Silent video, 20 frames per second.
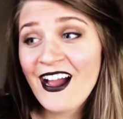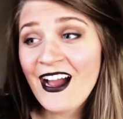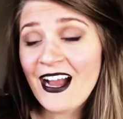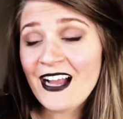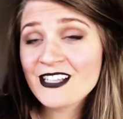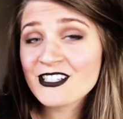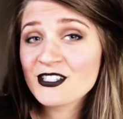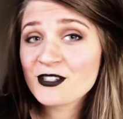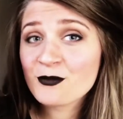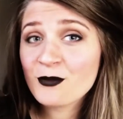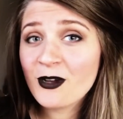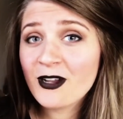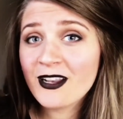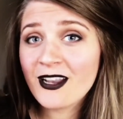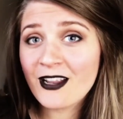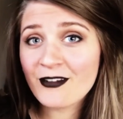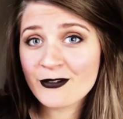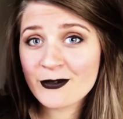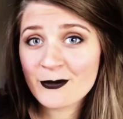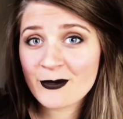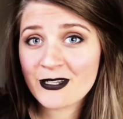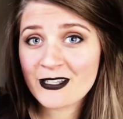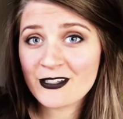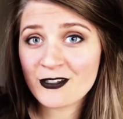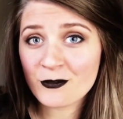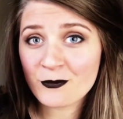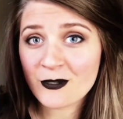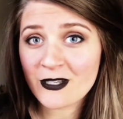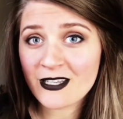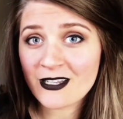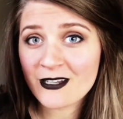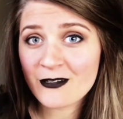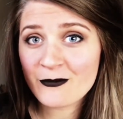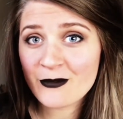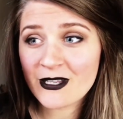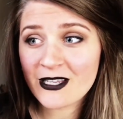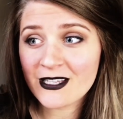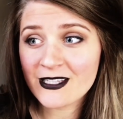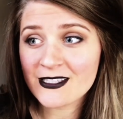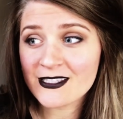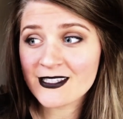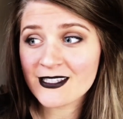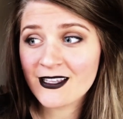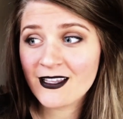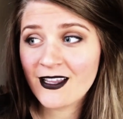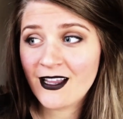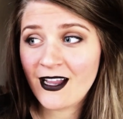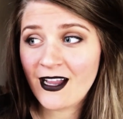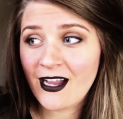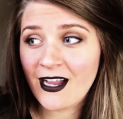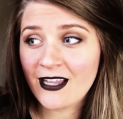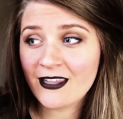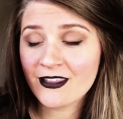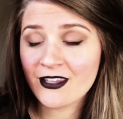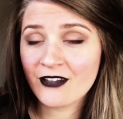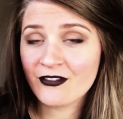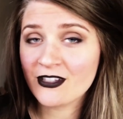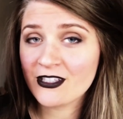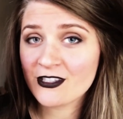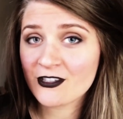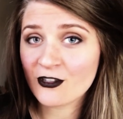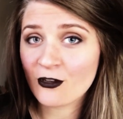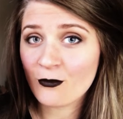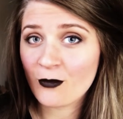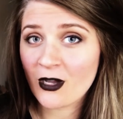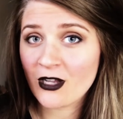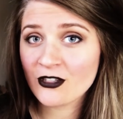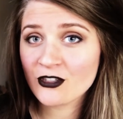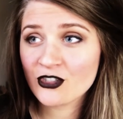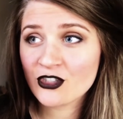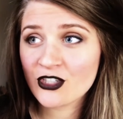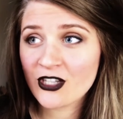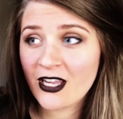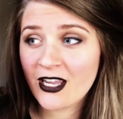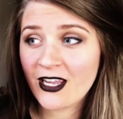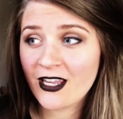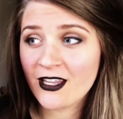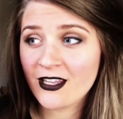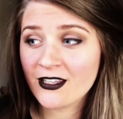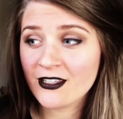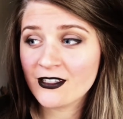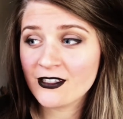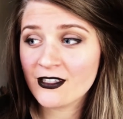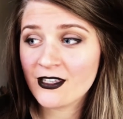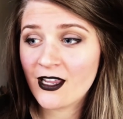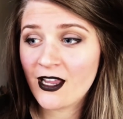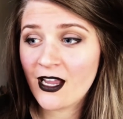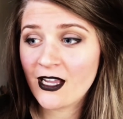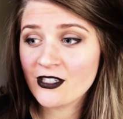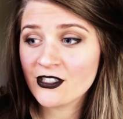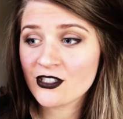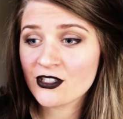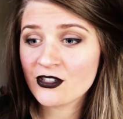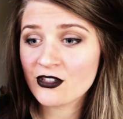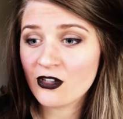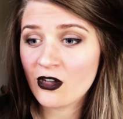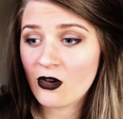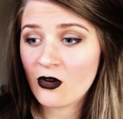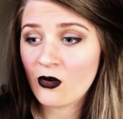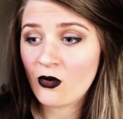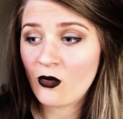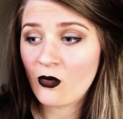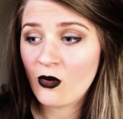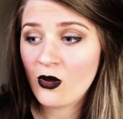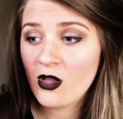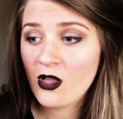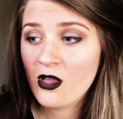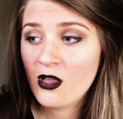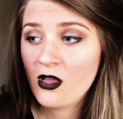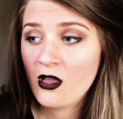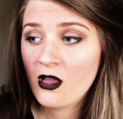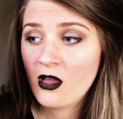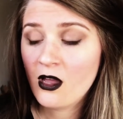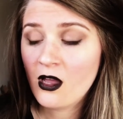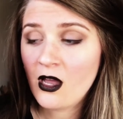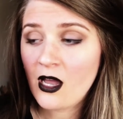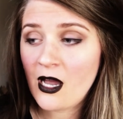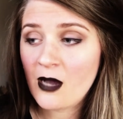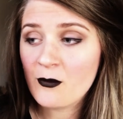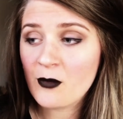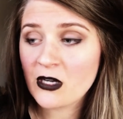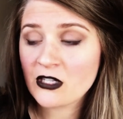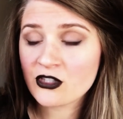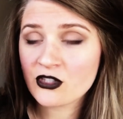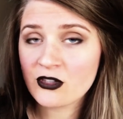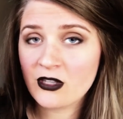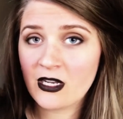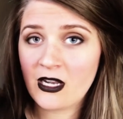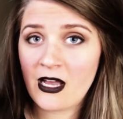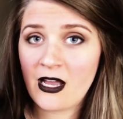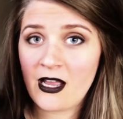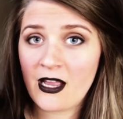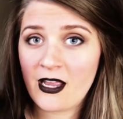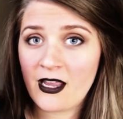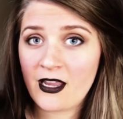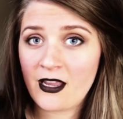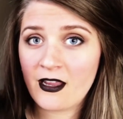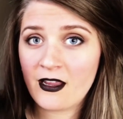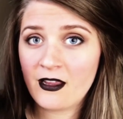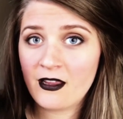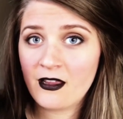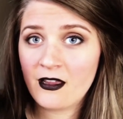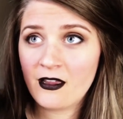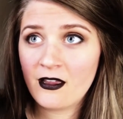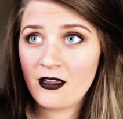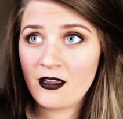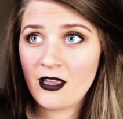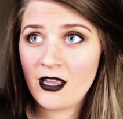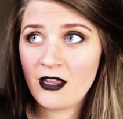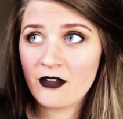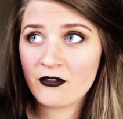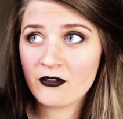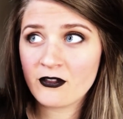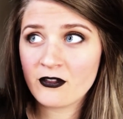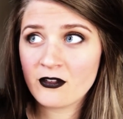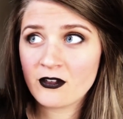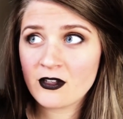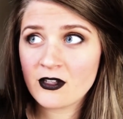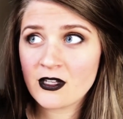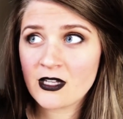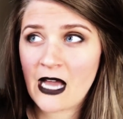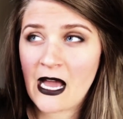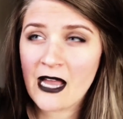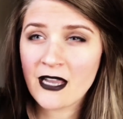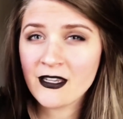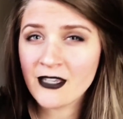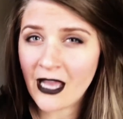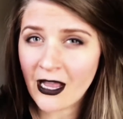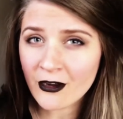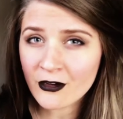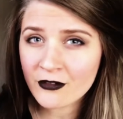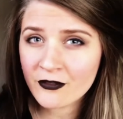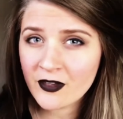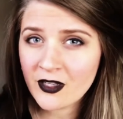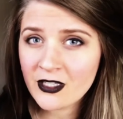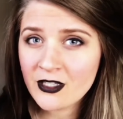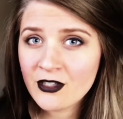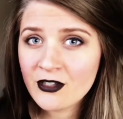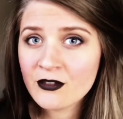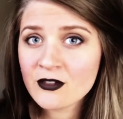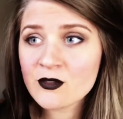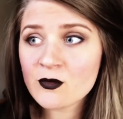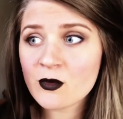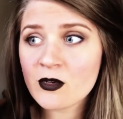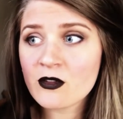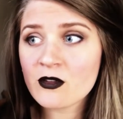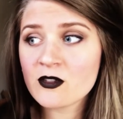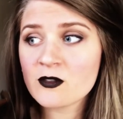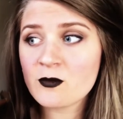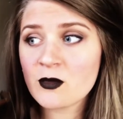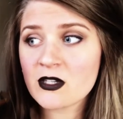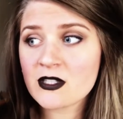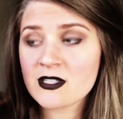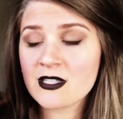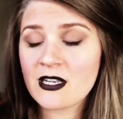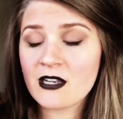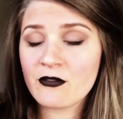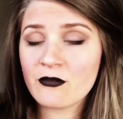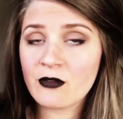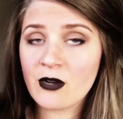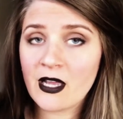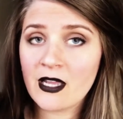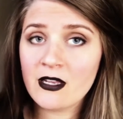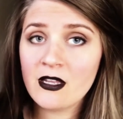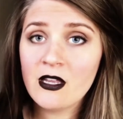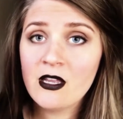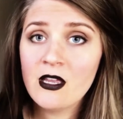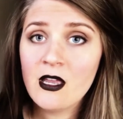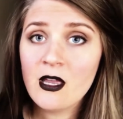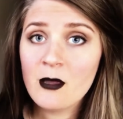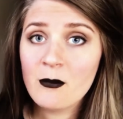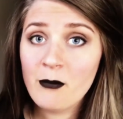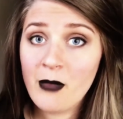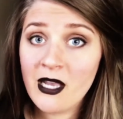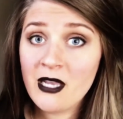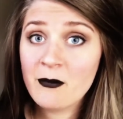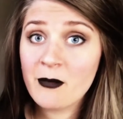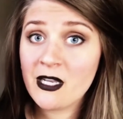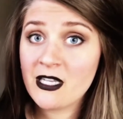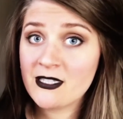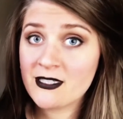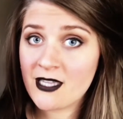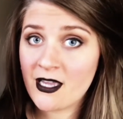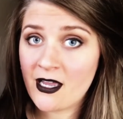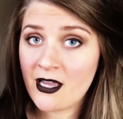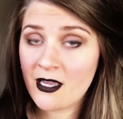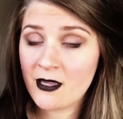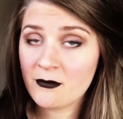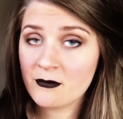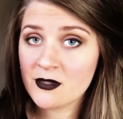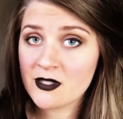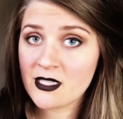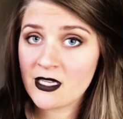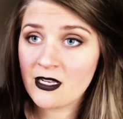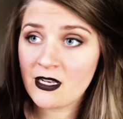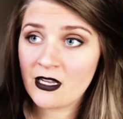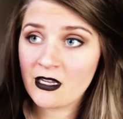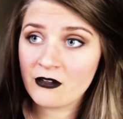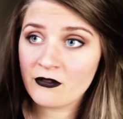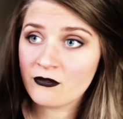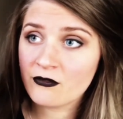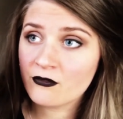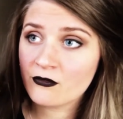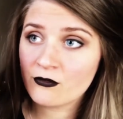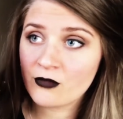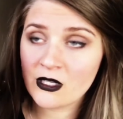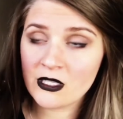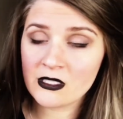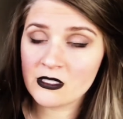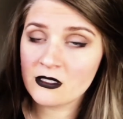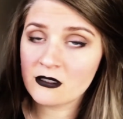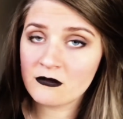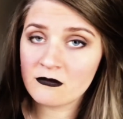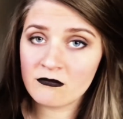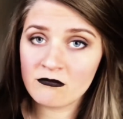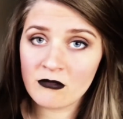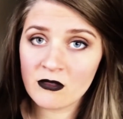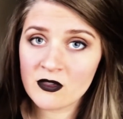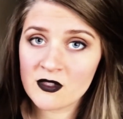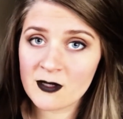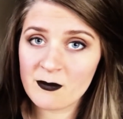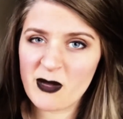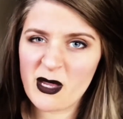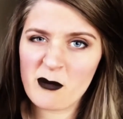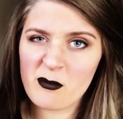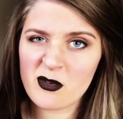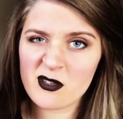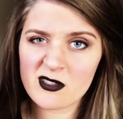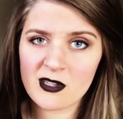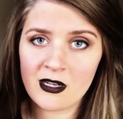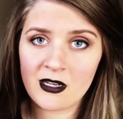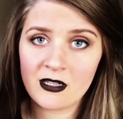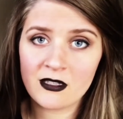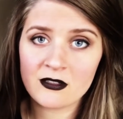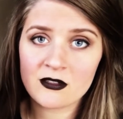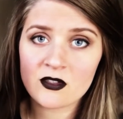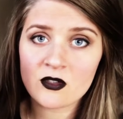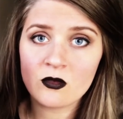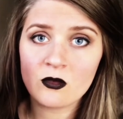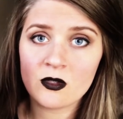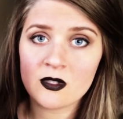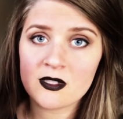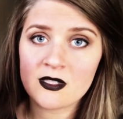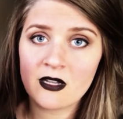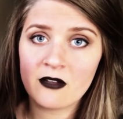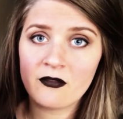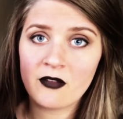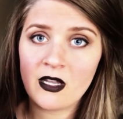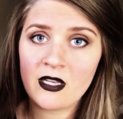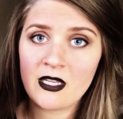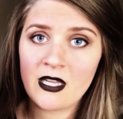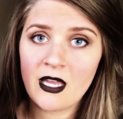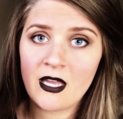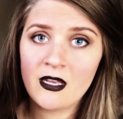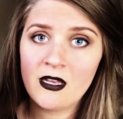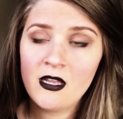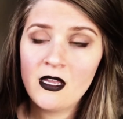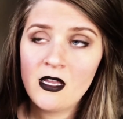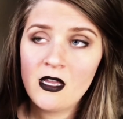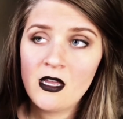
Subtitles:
I just want everybody to read it because I love it so much, and I just know how much that I have gotten out of it. You know, it's one of those books that I've read many, many times, and I've written some papers on it in school and stuff, and yet